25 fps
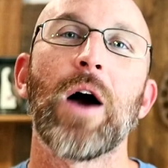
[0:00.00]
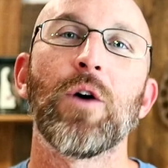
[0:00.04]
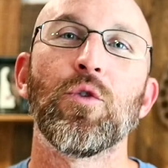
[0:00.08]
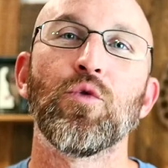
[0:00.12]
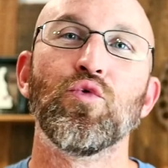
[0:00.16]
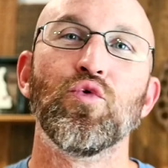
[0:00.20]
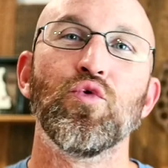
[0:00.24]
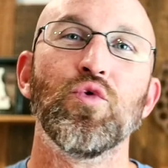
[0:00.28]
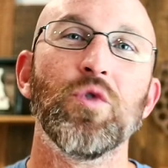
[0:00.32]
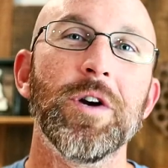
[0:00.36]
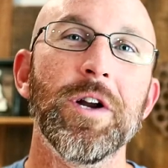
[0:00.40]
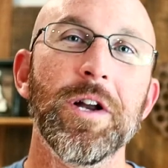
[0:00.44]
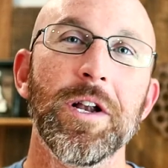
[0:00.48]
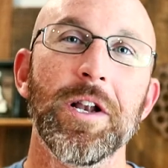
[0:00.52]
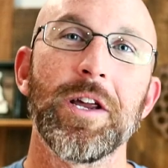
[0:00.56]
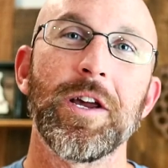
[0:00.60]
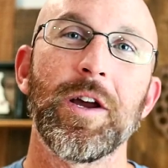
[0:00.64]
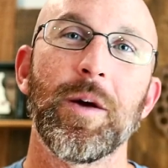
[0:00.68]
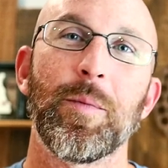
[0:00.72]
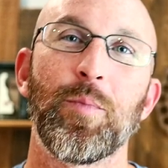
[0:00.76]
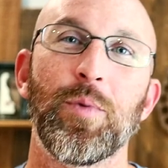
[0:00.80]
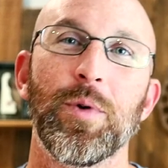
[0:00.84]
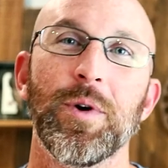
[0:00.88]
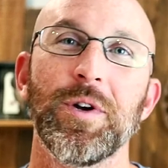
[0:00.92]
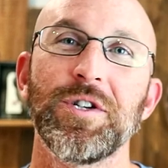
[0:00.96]
I
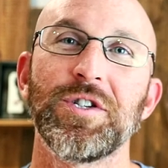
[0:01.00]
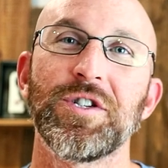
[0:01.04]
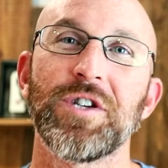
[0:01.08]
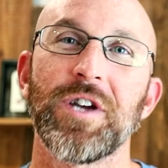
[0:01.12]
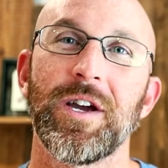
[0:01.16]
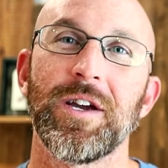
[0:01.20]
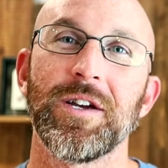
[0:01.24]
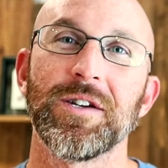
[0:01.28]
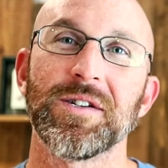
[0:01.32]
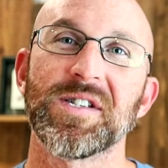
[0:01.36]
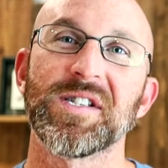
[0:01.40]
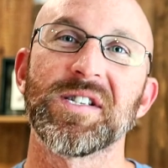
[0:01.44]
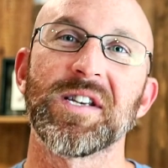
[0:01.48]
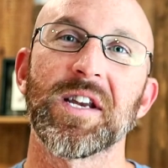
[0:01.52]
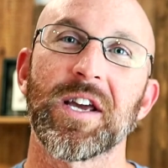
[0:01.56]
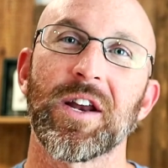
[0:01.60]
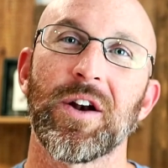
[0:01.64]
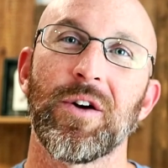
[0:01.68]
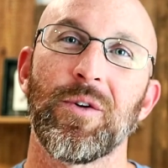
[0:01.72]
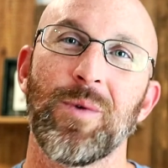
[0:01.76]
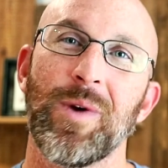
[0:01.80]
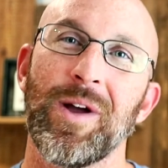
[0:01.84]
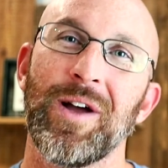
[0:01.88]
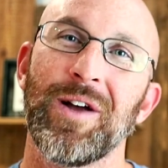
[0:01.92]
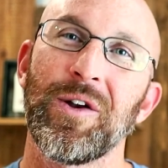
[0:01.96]
really appreciate you
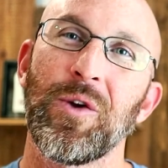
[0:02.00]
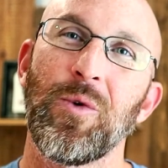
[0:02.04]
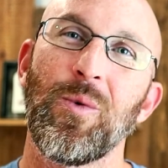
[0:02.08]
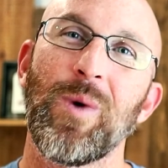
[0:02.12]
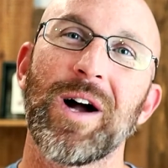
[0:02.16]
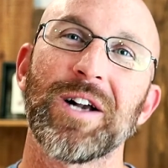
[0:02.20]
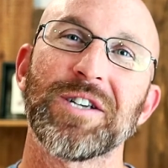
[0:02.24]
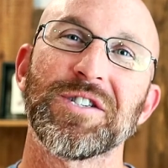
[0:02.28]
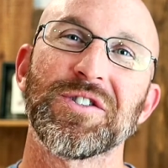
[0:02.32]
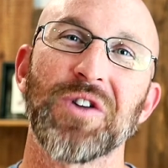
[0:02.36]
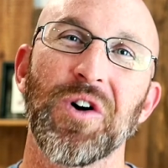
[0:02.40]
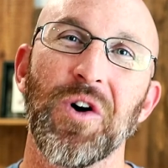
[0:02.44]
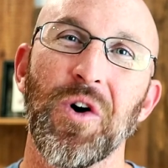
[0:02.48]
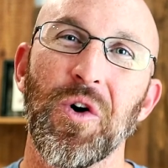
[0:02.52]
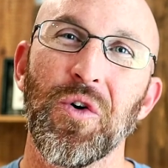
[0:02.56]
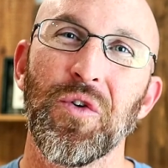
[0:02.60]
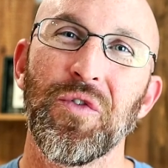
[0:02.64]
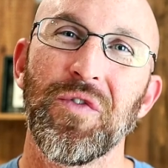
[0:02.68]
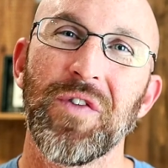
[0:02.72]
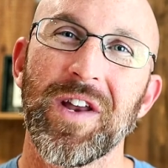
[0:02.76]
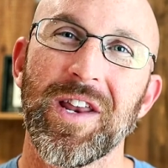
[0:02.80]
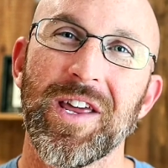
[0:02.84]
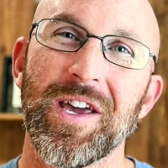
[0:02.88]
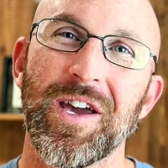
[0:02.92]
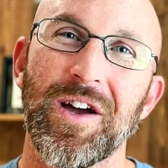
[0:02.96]
sticking around to watch the
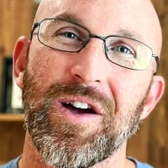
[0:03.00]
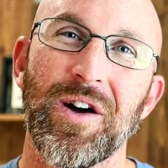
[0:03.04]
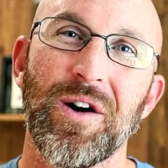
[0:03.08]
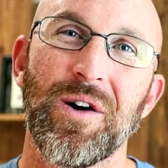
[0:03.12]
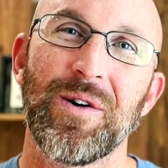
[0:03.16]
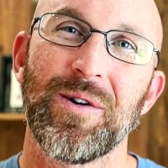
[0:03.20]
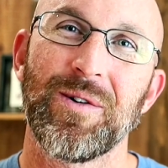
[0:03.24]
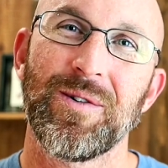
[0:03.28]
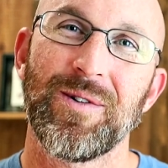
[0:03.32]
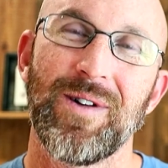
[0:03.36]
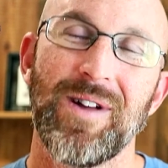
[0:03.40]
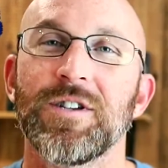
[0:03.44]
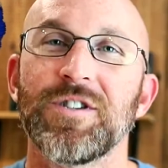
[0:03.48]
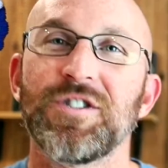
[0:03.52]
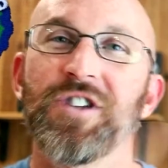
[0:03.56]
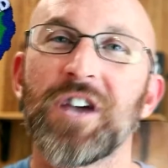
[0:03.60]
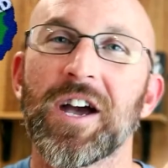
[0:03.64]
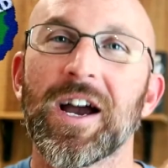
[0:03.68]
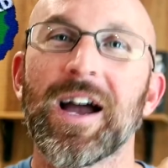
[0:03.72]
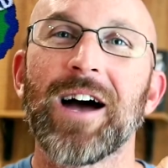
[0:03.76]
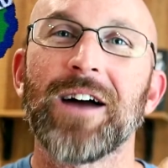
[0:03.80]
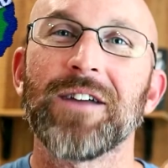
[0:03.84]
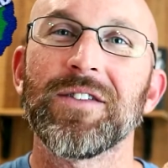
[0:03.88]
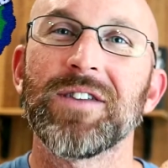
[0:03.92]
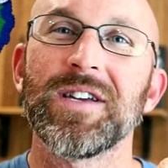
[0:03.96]
whole video.
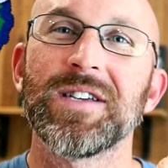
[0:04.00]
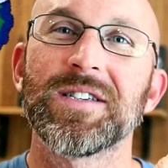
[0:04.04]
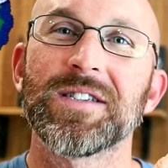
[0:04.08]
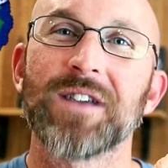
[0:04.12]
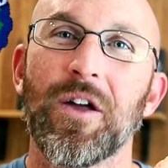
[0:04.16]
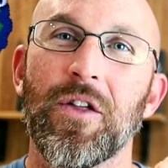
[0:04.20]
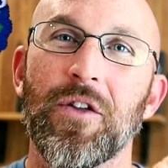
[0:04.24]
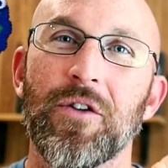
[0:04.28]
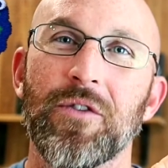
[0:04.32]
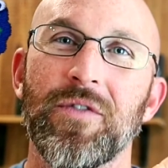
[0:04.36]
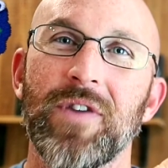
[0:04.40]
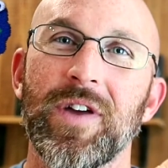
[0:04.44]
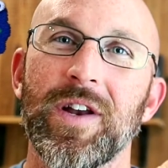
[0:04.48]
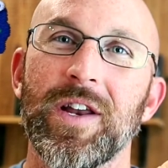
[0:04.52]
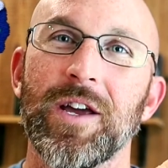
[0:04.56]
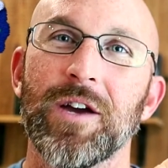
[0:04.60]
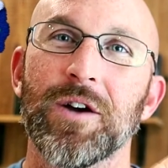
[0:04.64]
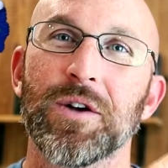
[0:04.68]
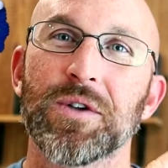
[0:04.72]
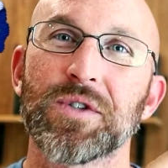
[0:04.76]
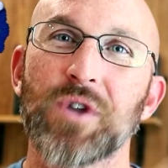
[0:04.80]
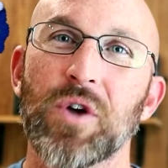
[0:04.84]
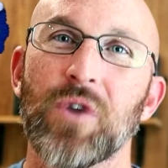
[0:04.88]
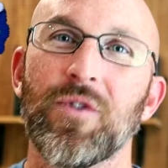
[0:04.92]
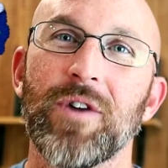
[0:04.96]
Check out these other
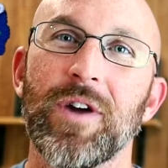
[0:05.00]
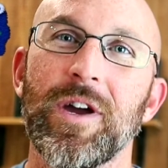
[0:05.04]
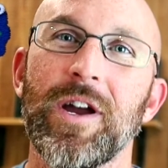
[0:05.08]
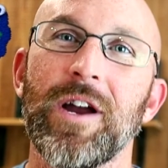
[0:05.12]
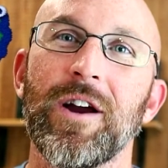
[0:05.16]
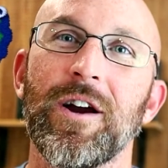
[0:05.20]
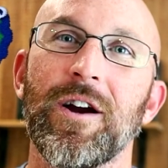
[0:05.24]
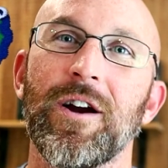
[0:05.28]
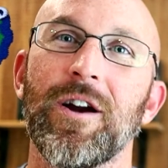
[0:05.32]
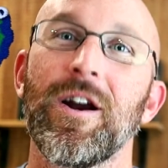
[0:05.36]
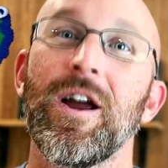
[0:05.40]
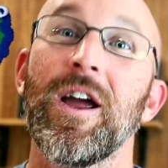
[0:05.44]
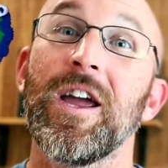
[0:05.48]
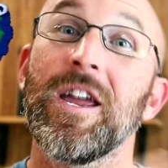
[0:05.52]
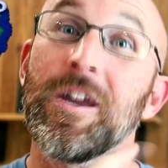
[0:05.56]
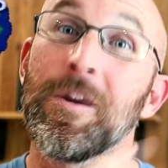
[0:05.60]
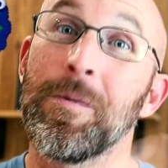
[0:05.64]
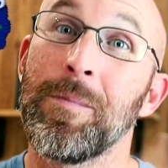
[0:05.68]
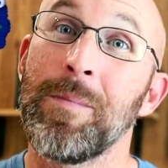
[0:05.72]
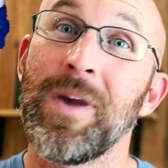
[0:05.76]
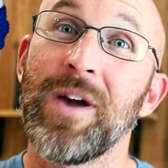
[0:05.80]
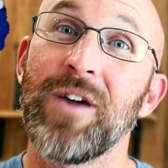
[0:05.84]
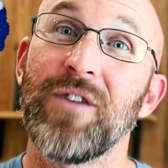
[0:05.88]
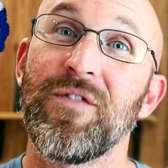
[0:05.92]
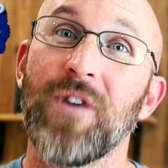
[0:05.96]
videos over here.
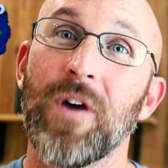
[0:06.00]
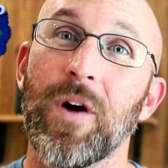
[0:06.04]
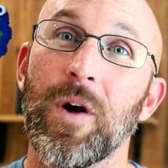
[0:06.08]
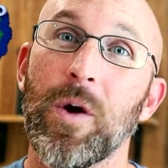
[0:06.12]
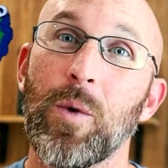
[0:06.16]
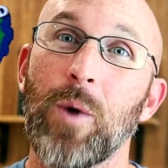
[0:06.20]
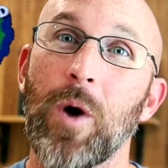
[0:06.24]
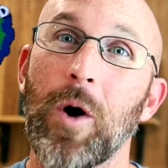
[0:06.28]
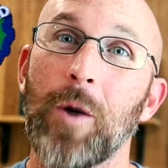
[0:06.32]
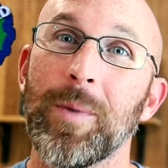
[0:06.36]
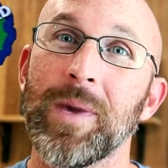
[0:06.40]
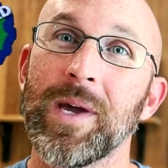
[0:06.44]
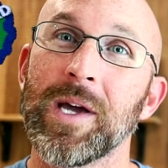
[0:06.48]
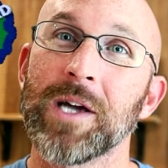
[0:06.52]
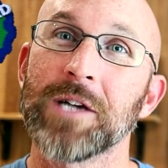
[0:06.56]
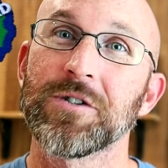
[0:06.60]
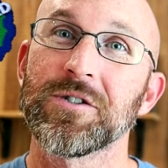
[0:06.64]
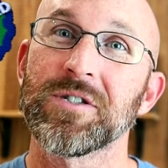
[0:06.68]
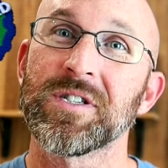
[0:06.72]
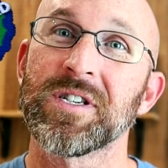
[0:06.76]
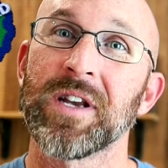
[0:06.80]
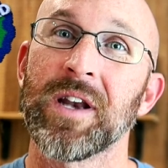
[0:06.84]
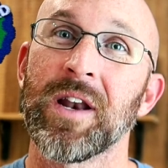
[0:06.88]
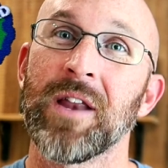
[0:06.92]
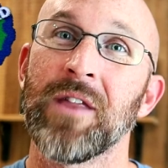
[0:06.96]
You may very well be
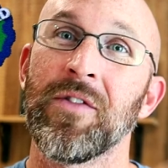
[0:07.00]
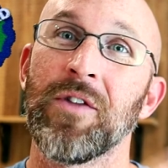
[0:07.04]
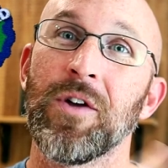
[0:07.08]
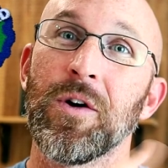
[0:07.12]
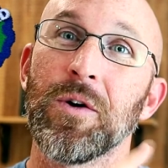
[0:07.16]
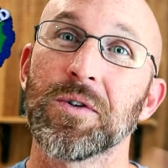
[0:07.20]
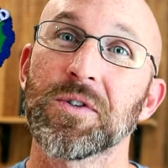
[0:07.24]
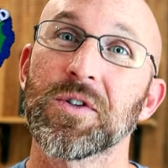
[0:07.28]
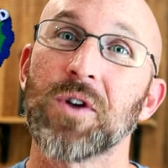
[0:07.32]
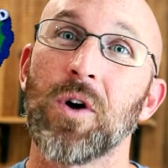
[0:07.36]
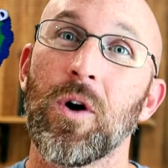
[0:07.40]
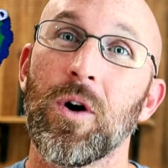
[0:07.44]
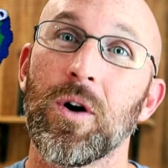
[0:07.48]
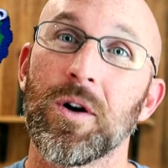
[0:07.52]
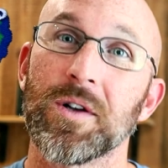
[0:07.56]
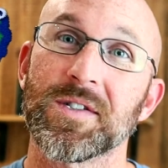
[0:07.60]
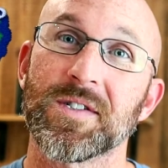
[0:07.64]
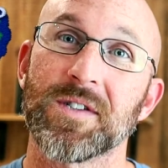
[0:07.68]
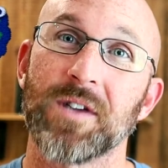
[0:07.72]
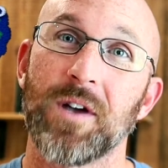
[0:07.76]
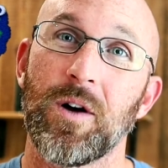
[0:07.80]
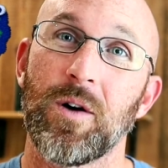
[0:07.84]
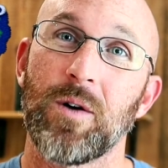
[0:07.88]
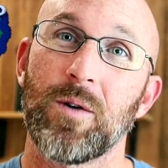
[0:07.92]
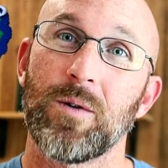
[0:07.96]
interested in those
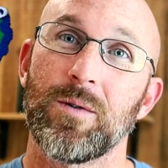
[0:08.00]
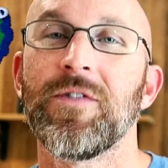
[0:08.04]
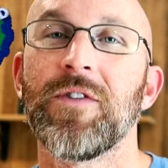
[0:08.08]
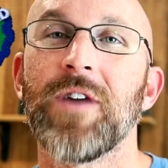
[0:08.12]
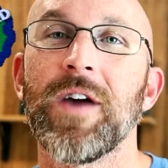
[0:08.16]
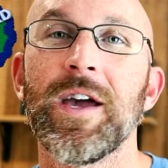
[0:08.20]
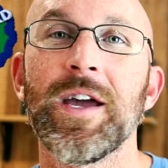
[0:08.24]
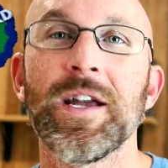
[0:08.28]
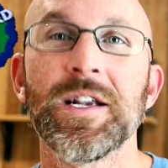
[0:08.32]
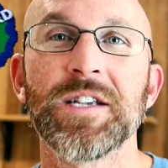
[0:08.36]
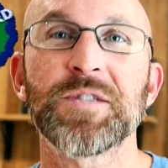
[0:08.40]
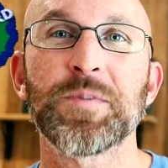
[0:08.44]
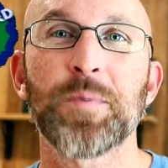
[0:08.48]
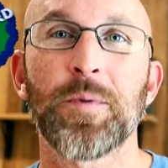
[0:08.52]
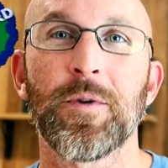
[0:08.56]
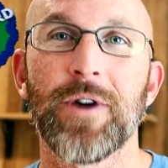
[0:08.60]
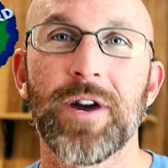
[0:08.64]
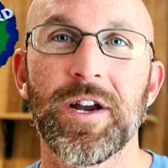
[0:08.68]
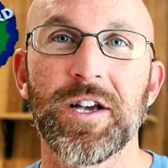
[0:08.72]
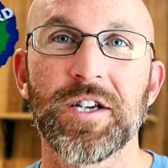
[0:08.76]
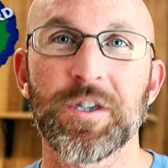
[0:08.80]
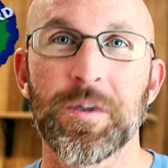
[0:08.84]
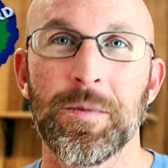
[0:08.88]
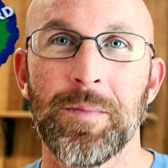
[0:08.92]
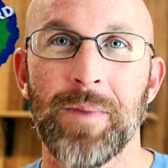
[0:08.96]
also. The
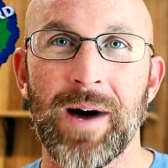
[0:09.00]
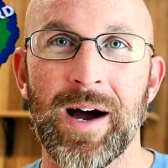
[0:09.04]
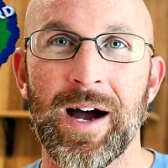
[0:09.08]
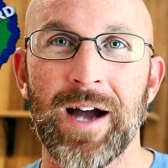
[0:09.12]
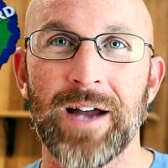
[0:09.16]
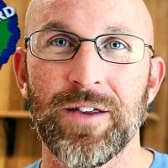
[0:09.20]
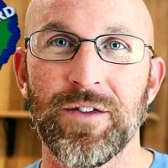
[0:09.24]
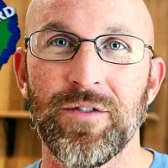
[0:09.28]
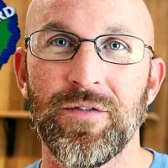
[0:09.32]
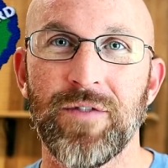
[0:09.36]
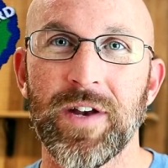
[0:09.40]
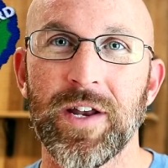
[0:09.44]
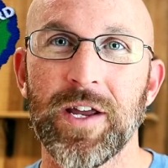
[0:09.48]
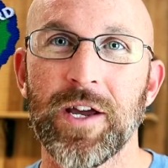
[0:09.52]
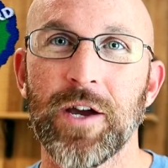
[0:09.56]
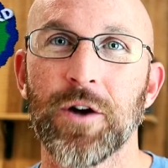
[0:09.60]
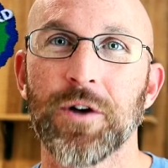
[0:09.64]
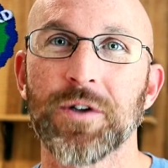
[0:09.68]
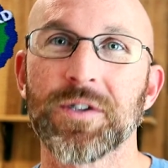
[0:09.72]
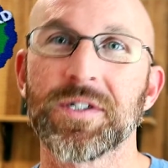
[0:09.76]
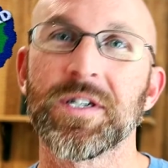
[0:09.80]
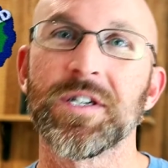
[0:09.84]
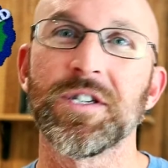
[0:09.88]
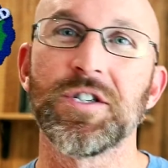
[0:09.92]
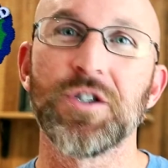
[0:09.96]
inspiration behind the
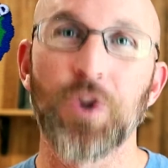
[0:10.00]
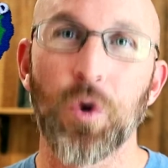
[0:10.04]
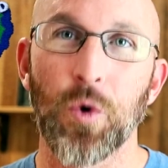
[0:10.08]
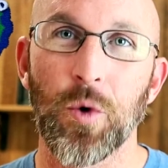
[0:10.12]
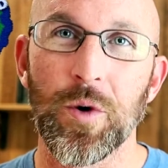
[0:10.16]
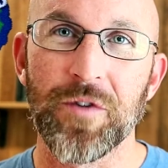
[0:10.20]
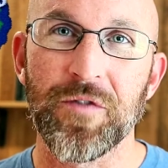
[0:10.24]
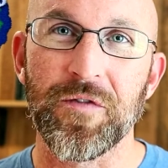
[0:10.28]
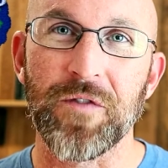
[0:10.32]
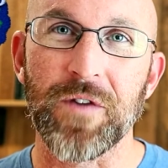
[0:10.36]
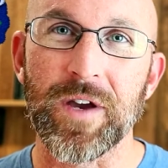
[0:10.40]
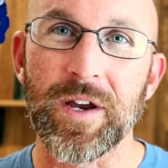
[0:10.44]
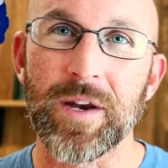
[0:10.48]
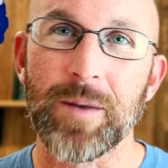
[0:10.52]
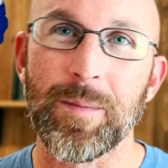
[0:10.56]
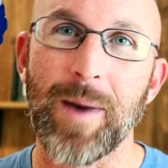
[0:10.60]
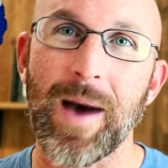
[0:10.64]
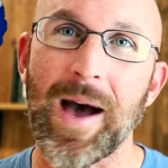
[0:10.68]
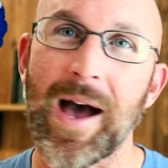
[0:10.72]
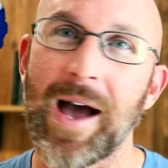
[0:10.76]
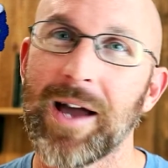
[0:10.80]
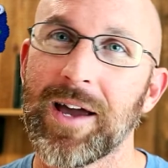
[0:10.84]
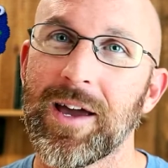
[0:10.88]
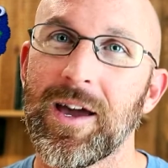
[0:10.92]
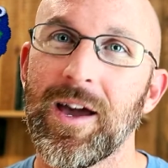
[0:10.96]
videos is your
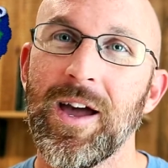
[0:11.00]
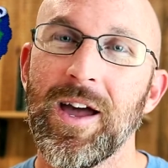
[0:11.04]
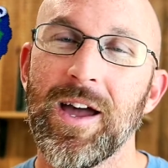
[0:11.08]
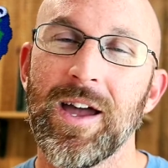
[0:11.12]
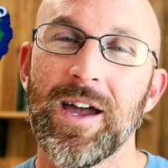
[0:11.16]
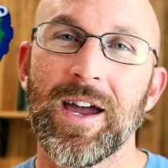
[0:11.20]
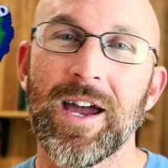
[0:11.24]
feedback.